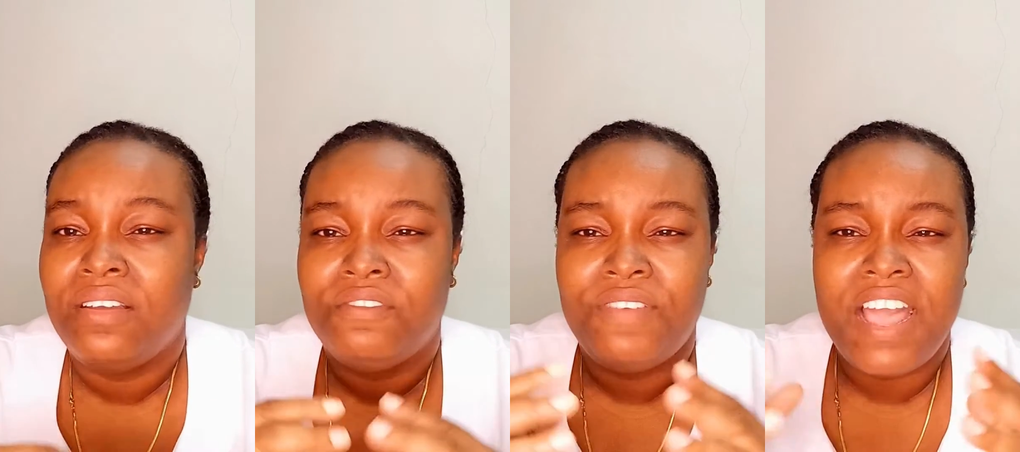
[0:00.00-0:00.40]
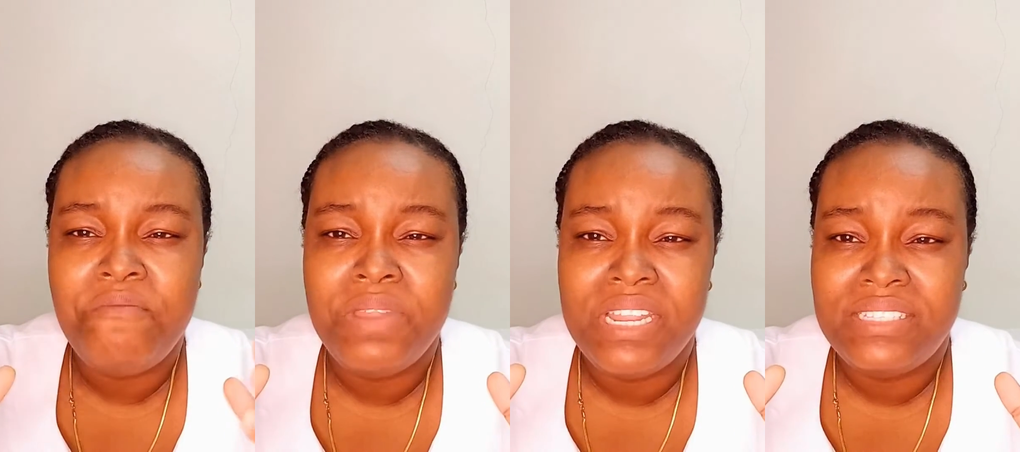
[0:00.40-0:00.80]
5
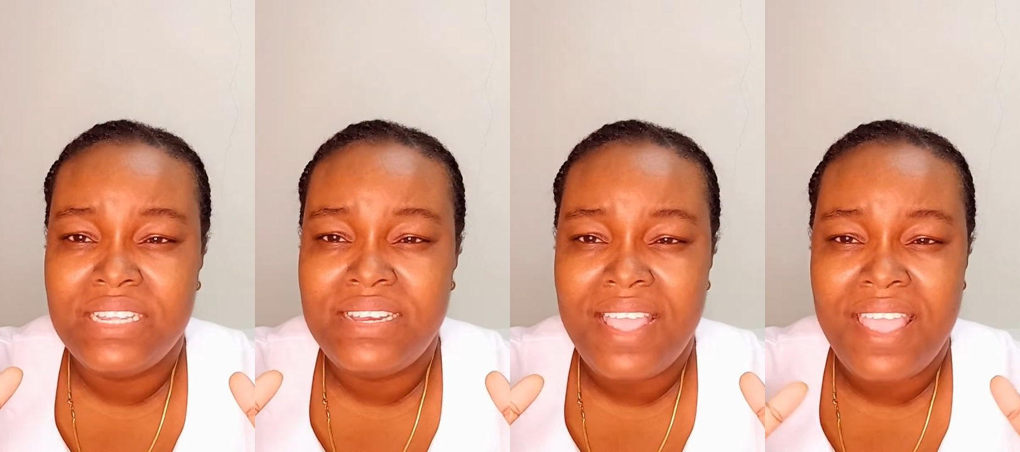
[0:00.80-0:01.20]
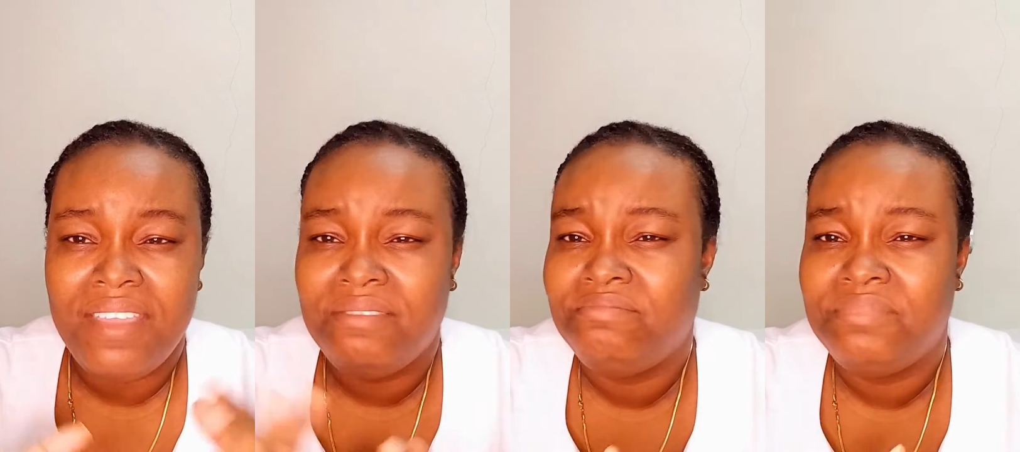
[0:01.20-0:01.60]
minutes a
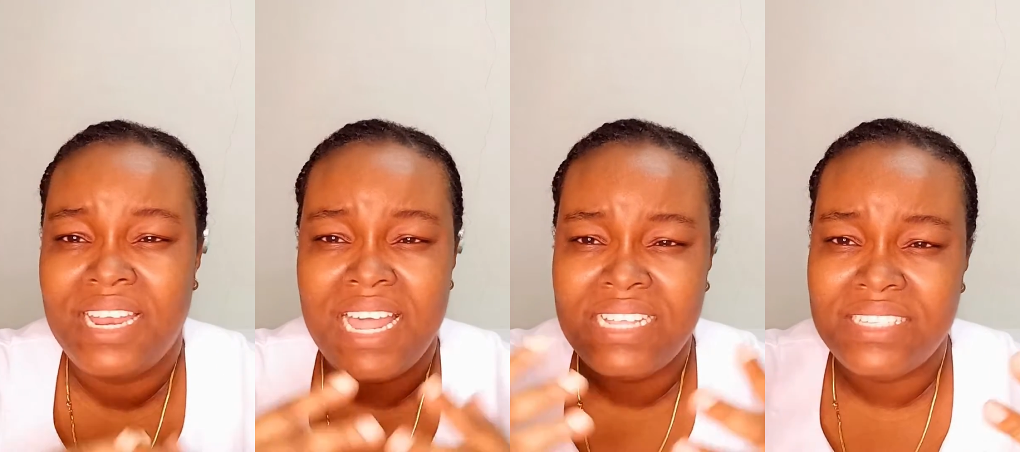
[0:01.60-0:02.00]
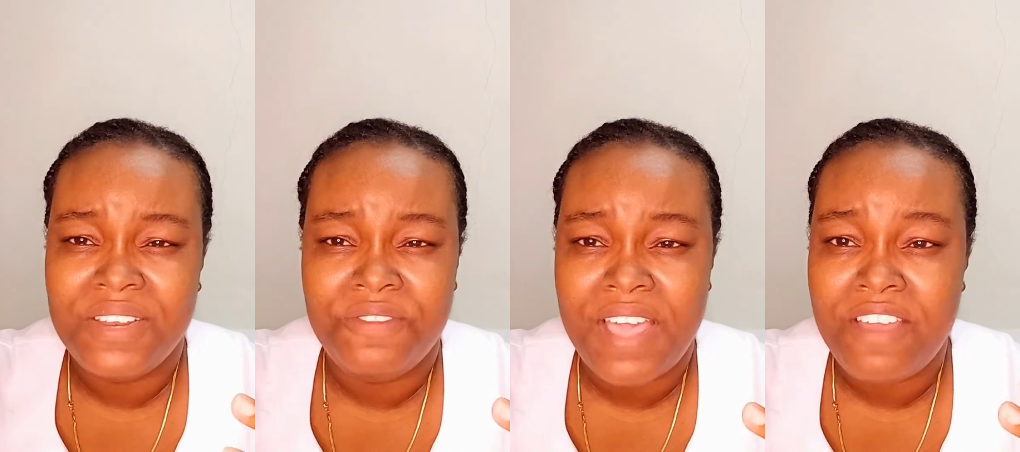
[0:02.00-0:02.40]
day, less than
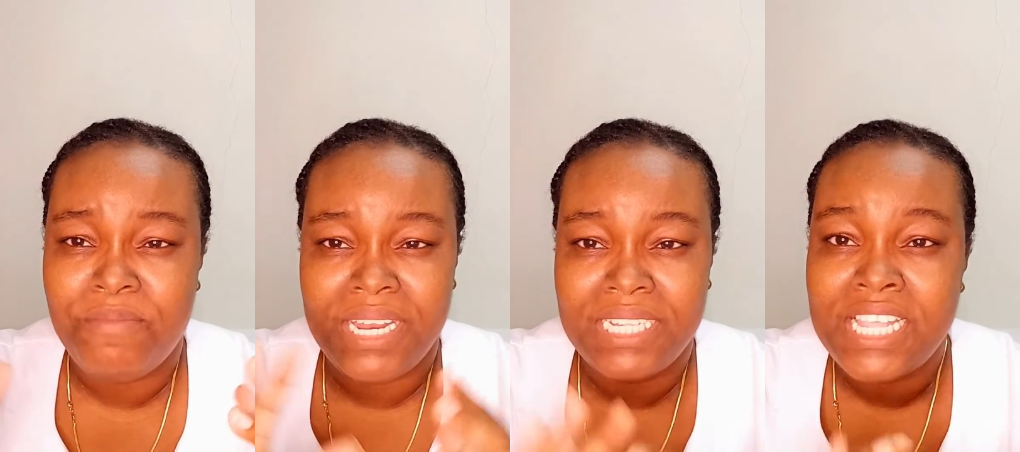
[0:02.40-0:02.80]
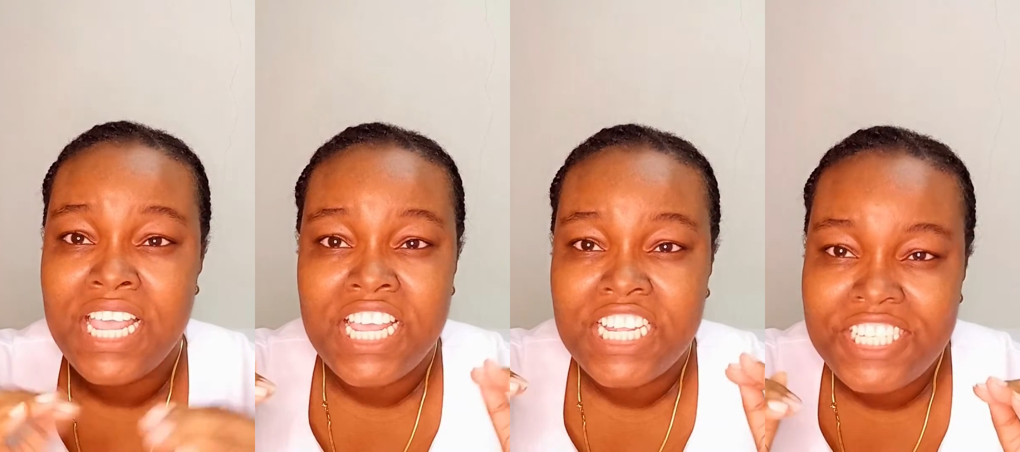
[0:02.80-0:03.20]
5 minutes,
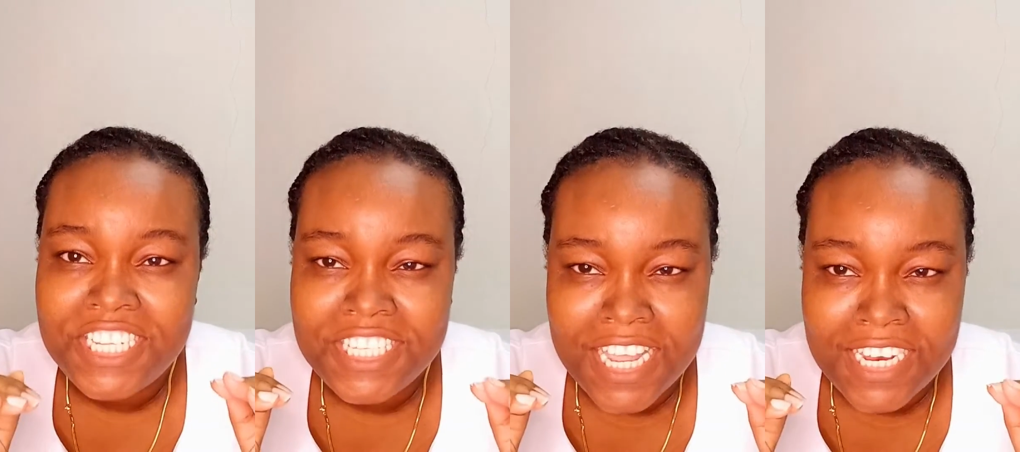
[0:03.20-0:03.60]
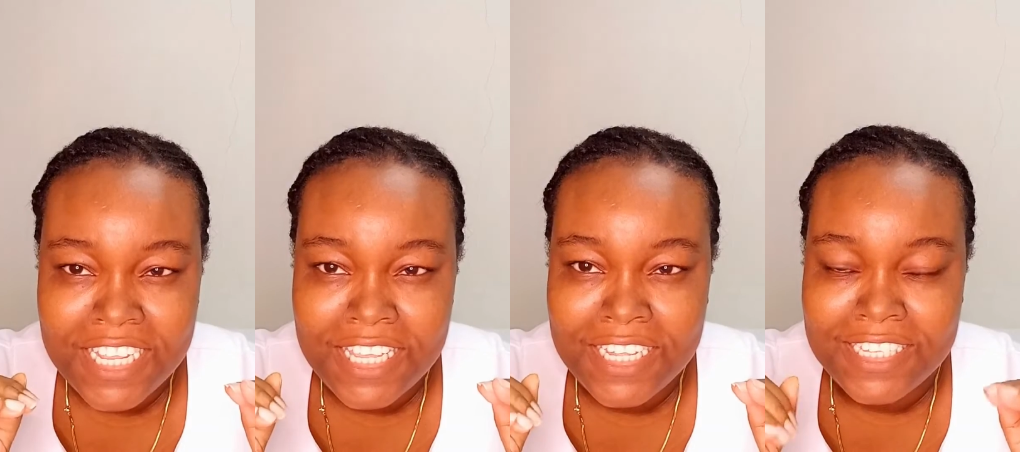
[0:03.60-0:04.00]
just get the
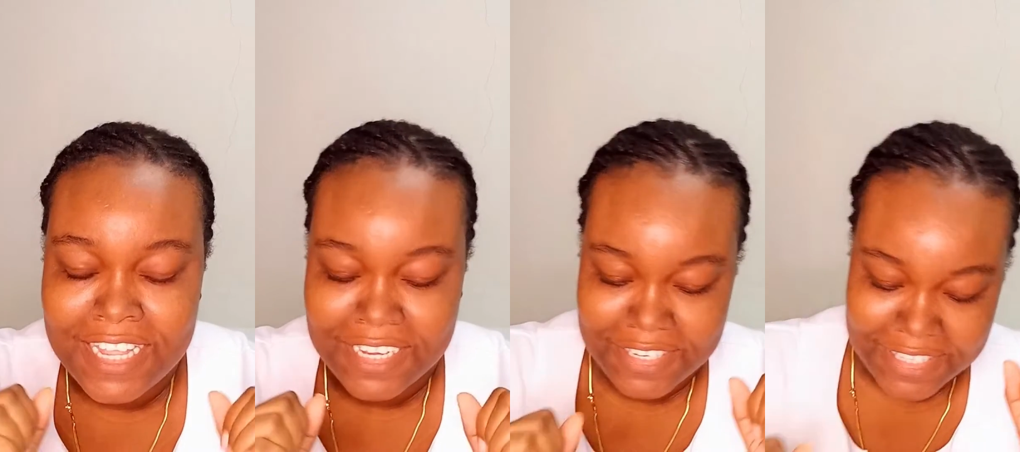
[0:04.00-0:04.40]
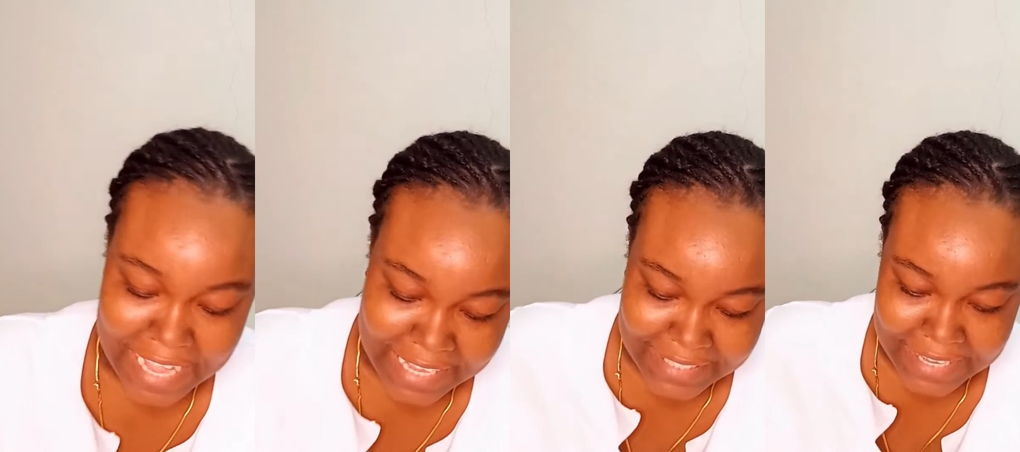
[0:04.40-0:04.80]
Kegels
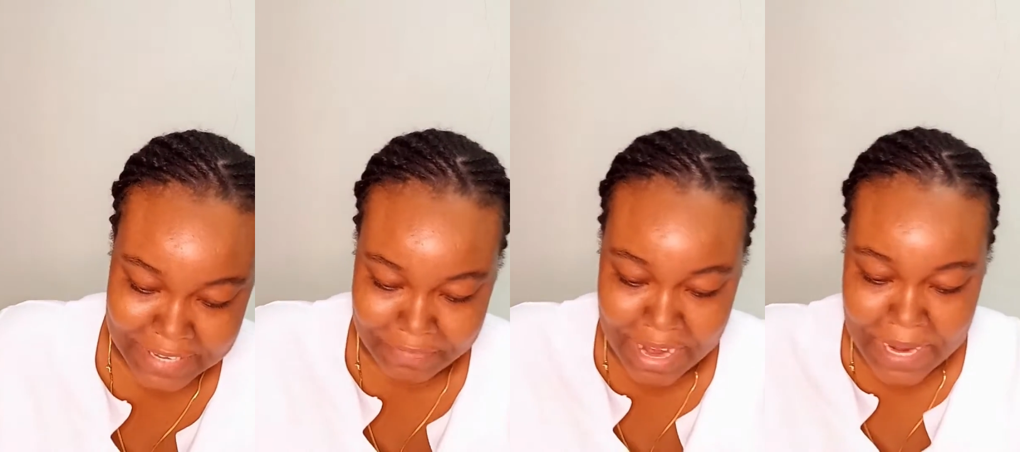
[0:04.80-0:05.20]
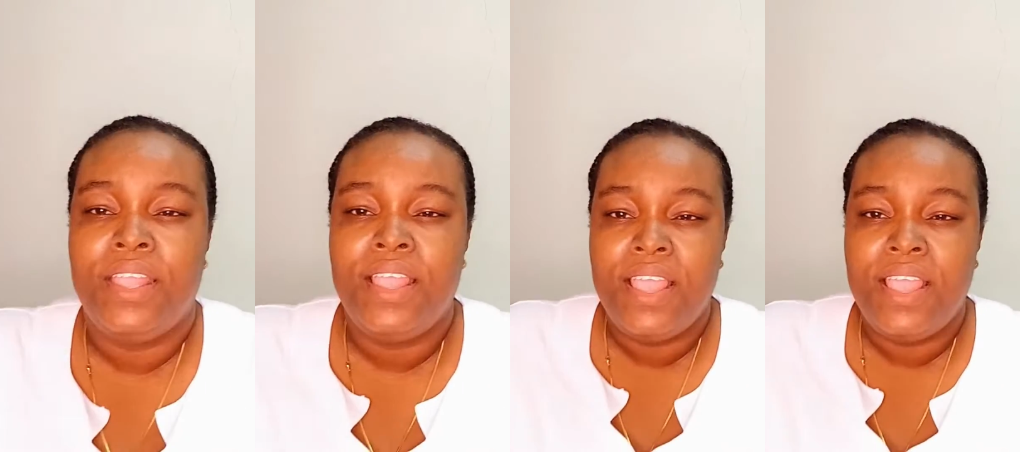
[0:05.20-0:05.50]
exercise in, right?